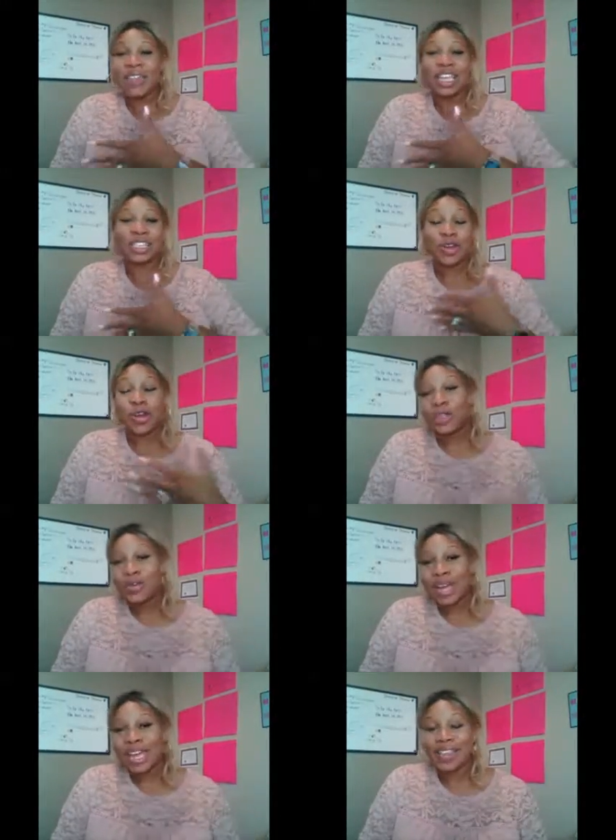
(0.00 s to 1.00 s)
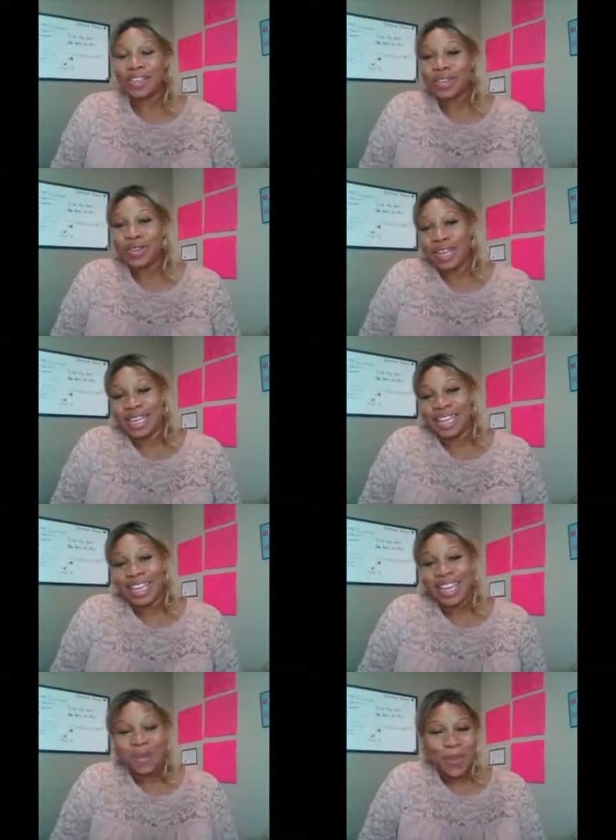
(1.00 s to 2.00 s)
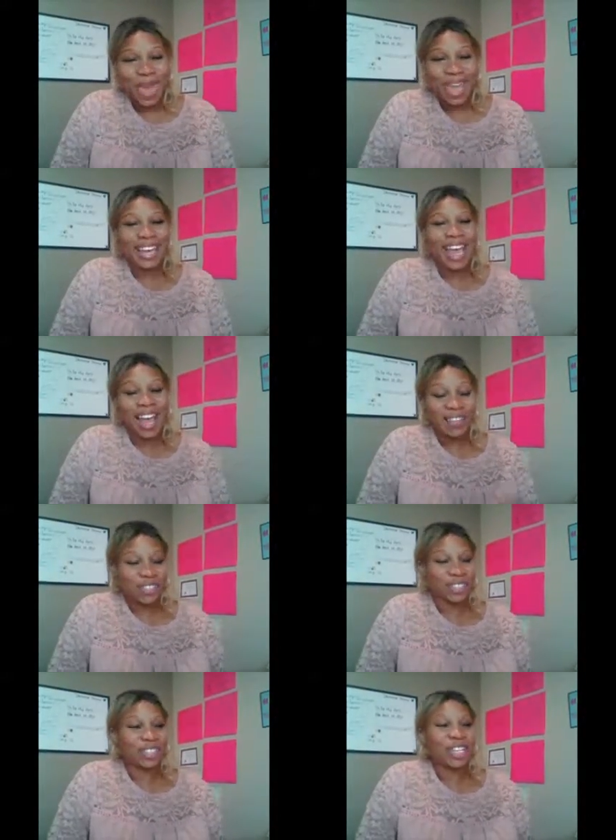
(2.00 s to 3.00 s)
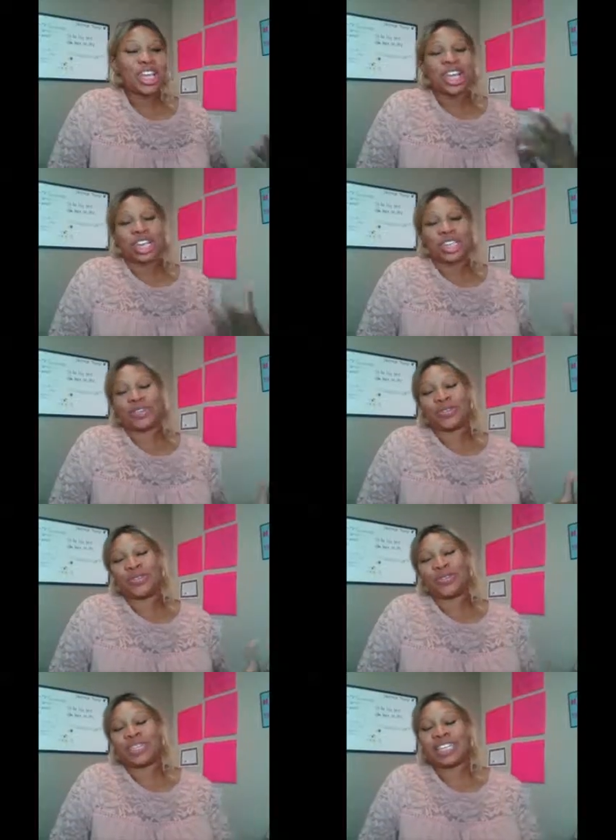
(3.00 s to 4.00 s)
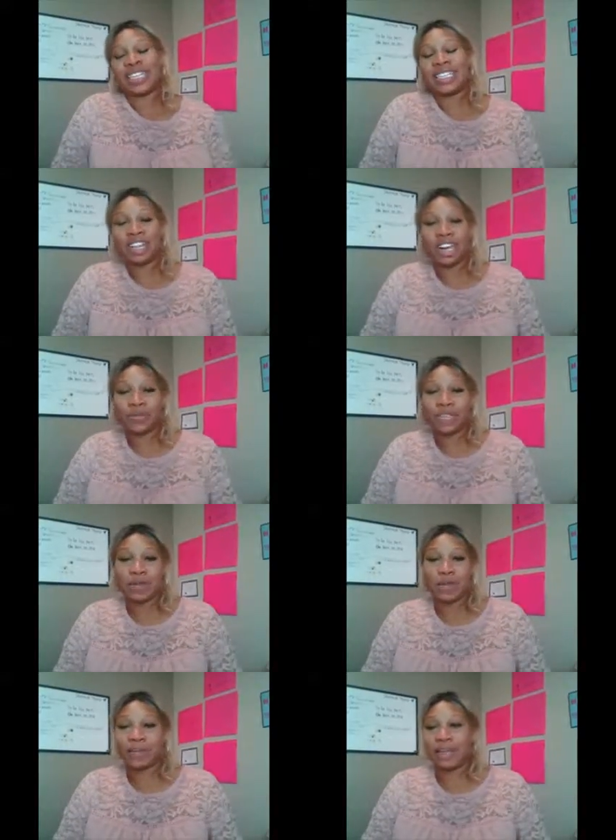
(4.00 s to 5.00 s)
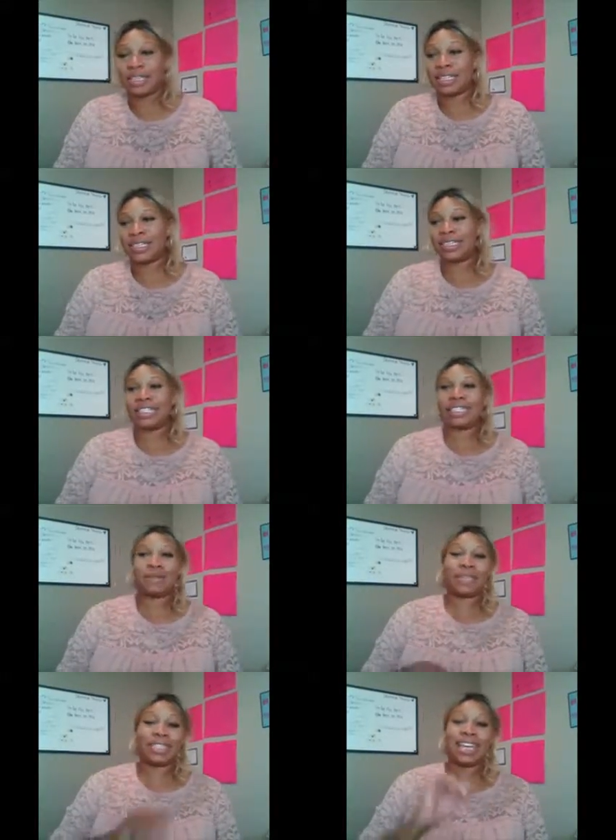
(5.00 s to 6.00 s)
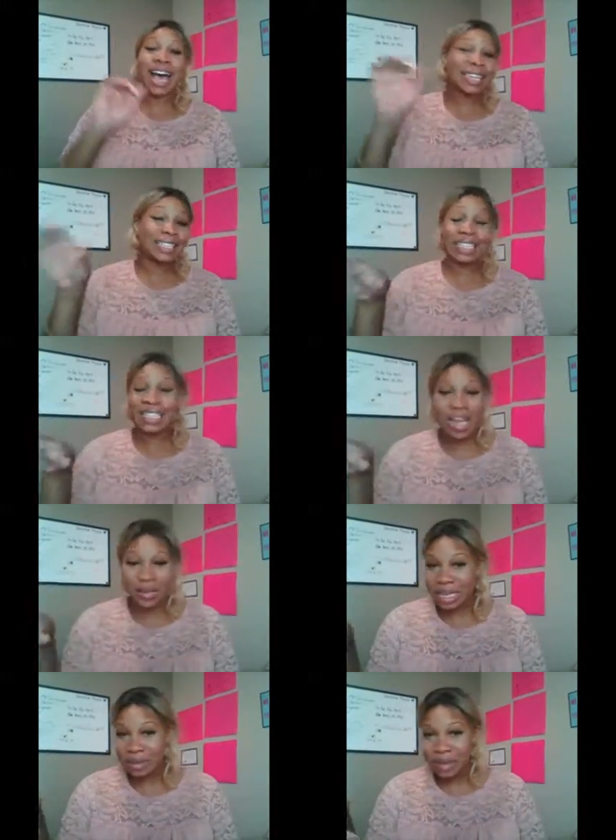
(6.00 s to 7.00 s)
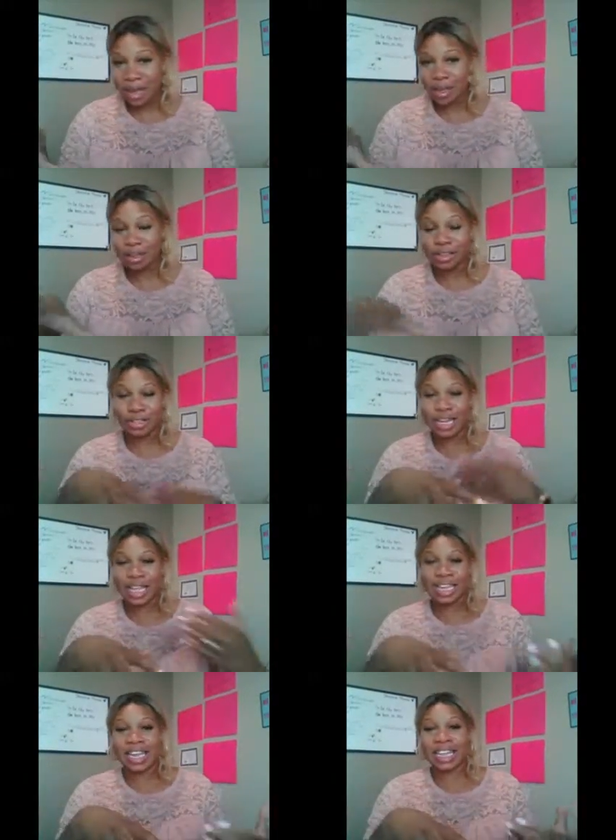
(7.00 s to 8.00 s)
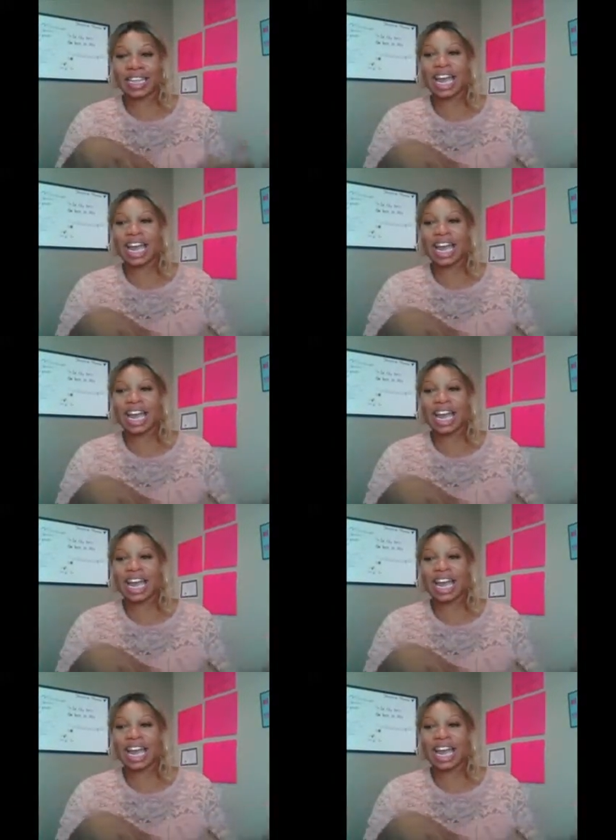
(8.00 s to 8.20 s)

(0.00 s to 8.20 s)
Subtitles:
That's the only way that you're going to get paid after you get started with email processing system. It's not sending out emails or anything like